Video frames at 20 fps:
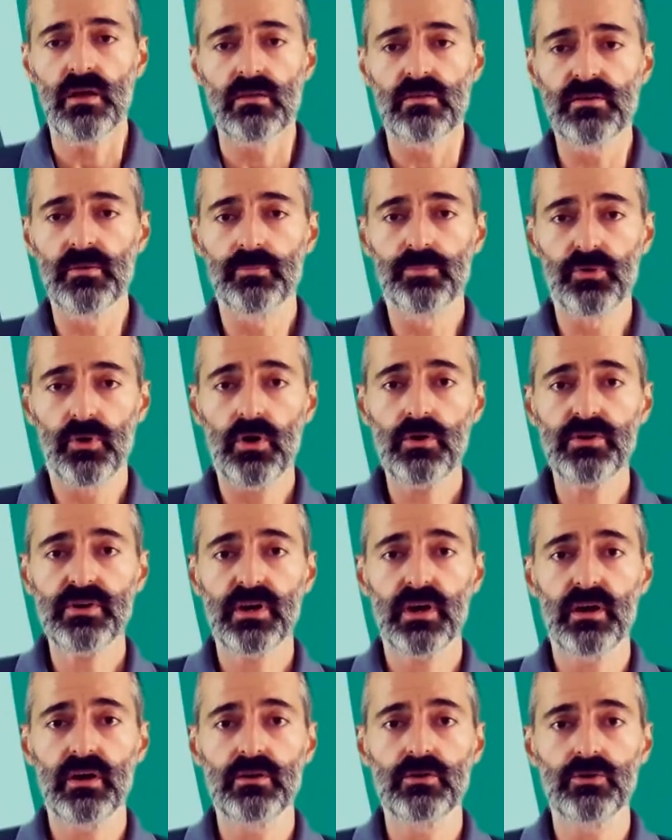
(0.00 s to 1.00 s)
The
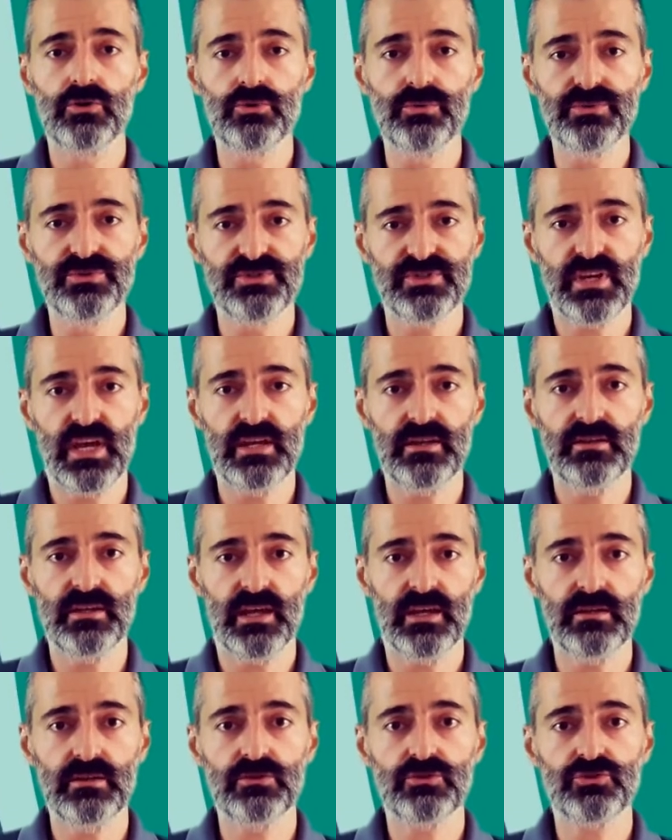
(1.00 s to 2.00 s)
broker who's in the
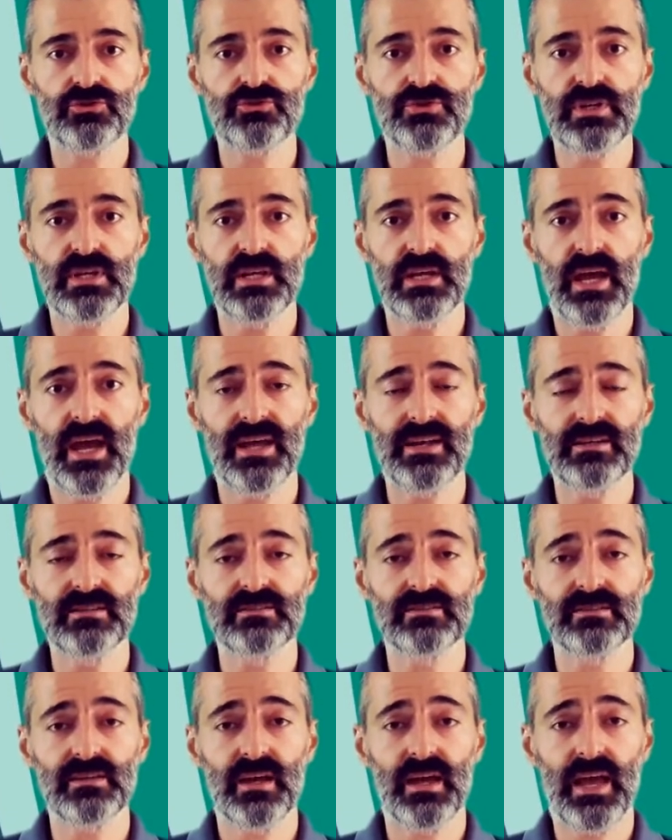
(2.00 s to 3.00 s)
industry and
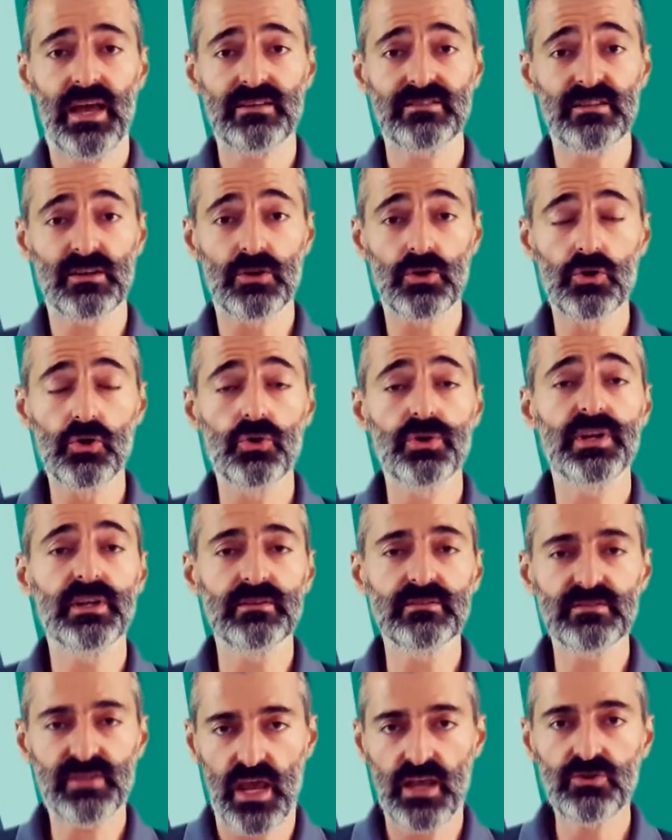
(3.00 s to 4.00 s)
has a good
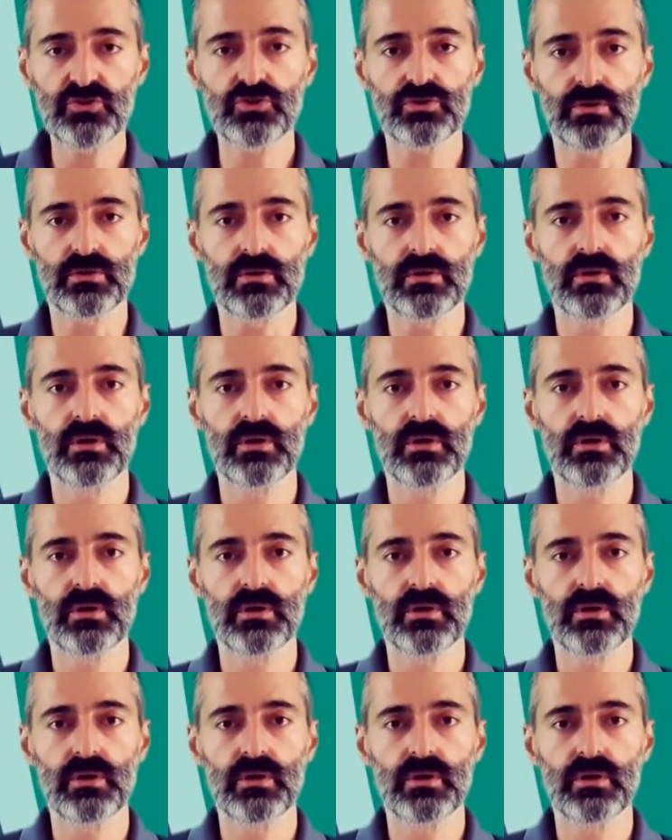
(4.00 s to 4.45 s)
intention,